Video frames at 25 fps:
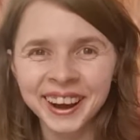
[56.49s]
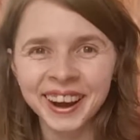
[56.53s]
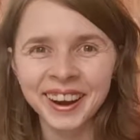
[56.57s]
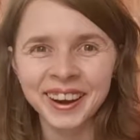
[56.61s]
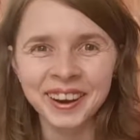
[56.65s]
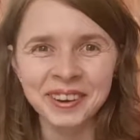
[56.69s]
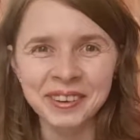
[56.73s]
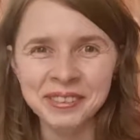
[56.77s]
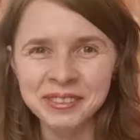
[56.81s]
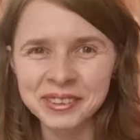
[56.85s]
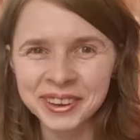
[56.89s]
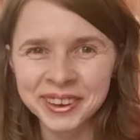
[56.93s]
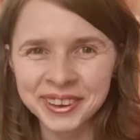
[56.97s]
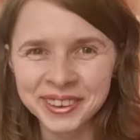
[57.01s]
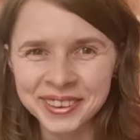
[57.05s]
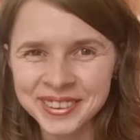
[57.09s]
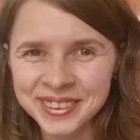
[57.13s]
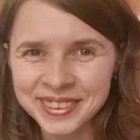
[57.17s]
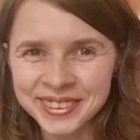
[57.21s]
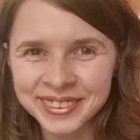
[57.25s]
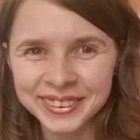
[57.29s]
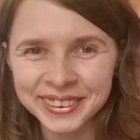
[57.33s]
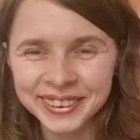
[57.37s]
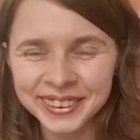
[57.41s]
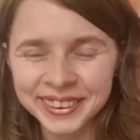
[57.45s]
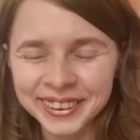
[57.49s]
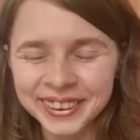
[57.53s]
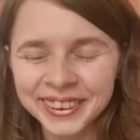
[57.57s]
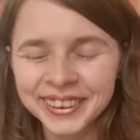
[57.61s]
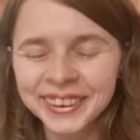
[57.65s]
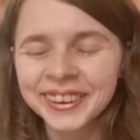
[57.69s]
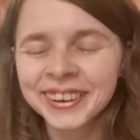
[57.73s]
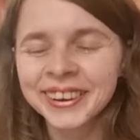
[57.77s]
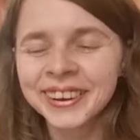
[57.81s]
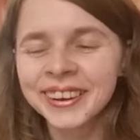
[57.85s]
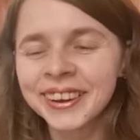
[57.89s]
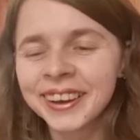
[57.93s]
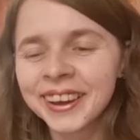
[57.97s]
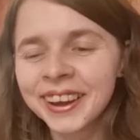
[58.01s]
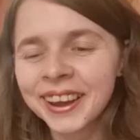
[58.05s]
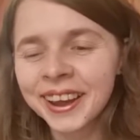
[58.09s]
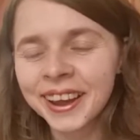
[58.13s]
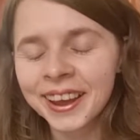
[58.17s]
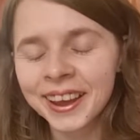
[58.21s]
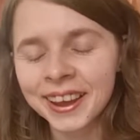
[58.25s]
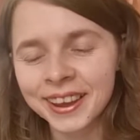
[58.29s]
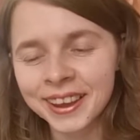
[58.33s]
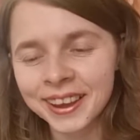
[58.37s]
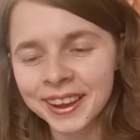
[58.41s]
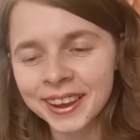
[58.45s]
obviously,
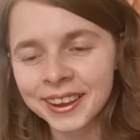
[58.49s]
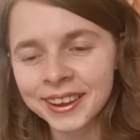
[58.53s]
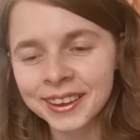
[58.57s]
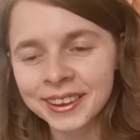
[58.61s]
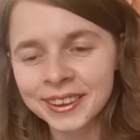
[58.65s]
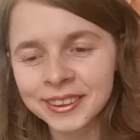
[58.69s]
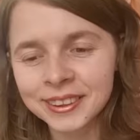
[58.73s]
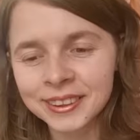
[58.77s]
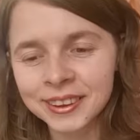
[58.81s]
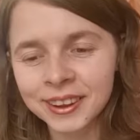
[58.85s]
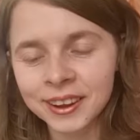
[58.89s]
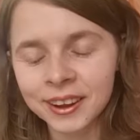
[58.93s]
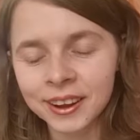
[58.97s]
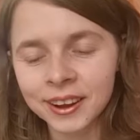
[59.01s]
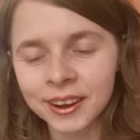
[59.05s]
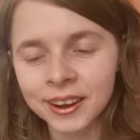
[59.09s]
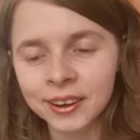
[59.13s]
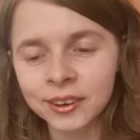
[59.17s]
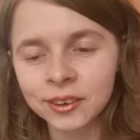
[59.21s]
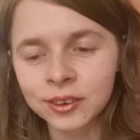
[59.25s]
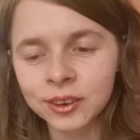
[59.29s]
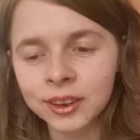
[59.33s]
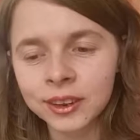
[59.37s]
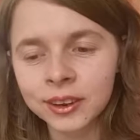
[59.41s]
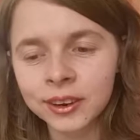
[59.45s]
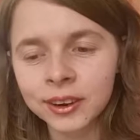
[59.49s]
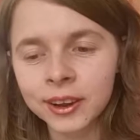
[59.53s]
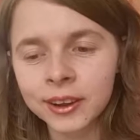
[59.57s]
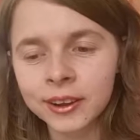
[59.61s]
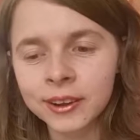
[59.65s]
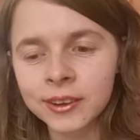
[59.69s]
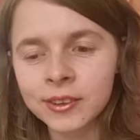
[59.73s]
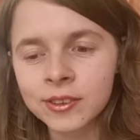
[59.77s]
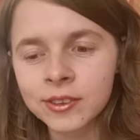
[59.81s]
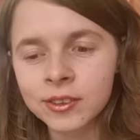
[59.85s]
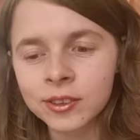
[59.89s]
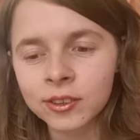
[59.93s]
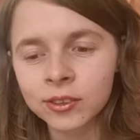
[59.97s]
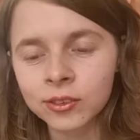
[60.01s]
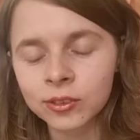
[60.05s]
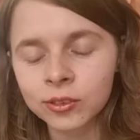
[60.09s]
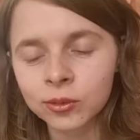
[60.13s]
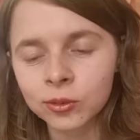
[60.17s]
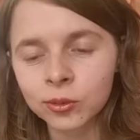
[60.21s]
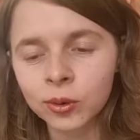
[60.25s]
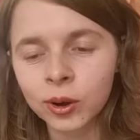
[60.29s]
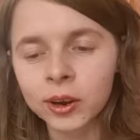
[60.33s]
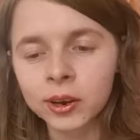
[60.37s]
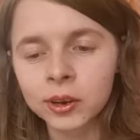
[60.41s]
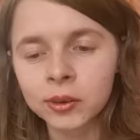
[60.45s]
and I realized
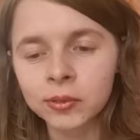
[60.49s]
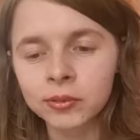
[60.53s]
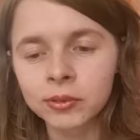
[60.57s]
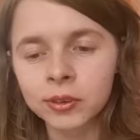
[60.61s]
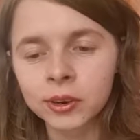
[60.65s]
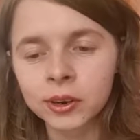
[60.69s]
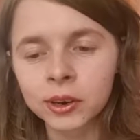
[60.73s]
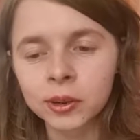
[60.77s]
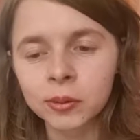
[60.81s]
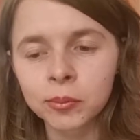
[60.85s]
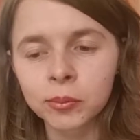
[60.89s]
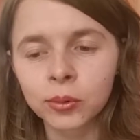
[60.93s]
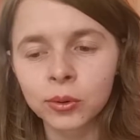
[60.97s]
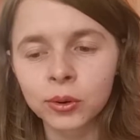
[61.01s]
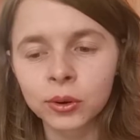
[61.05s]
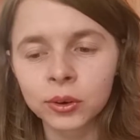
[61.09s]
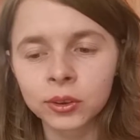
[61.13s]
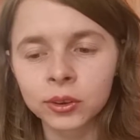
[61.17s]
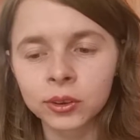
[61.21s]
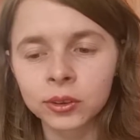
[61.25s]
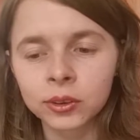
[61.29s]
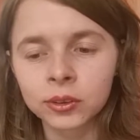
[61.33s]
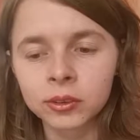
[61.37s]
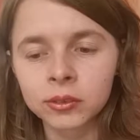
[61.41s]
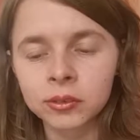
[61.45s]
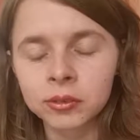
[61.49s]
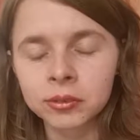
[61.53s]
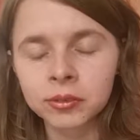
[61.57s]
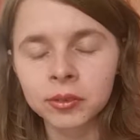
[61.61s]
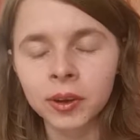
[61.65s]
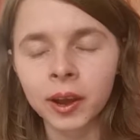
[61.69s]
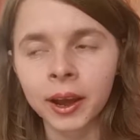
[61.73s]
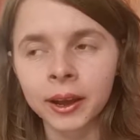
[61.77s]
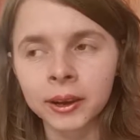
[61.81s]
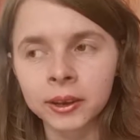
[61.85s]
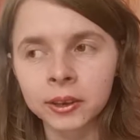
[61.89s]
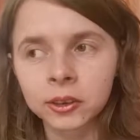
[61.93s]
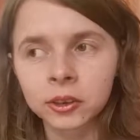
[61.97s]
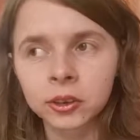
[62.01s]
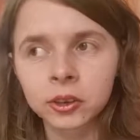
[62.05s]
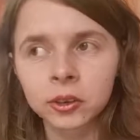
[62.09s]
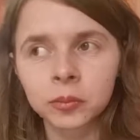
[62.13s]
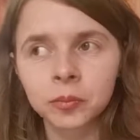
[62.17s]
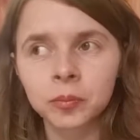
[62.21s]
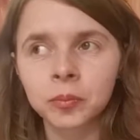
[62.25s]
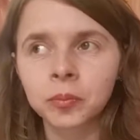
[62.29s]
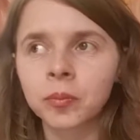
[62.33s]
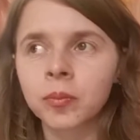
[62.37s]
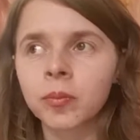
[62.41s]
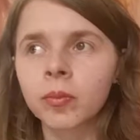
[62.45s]
one very important fact,
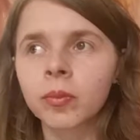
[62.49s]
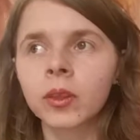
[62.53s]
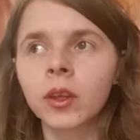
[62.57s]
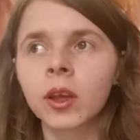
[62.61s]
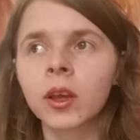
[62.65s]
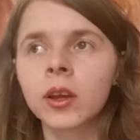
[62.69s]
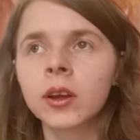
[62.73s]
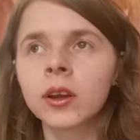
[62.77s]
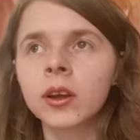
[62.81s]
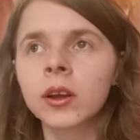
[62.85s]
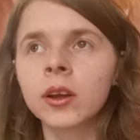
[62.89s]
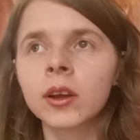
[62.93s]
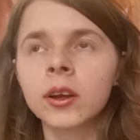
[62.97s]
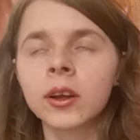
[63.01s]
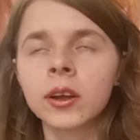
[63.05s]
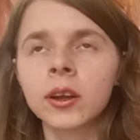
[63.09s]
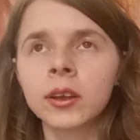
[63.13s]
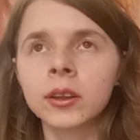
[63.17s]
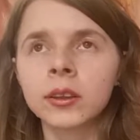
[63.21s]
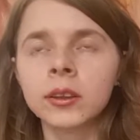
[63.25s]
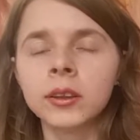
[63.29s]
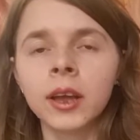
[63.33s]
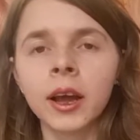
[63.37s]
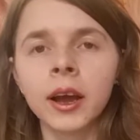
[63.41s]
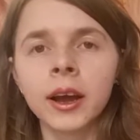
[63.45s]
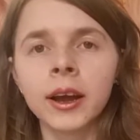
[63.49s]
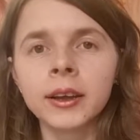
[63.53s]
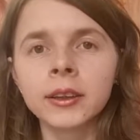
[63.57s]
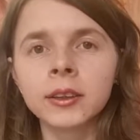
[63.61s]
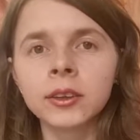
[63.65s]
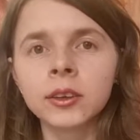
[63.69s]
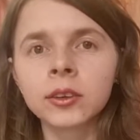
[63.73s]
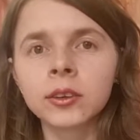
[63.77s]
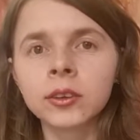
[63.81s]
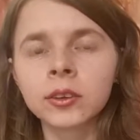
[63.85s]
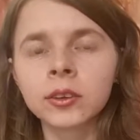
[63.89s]
that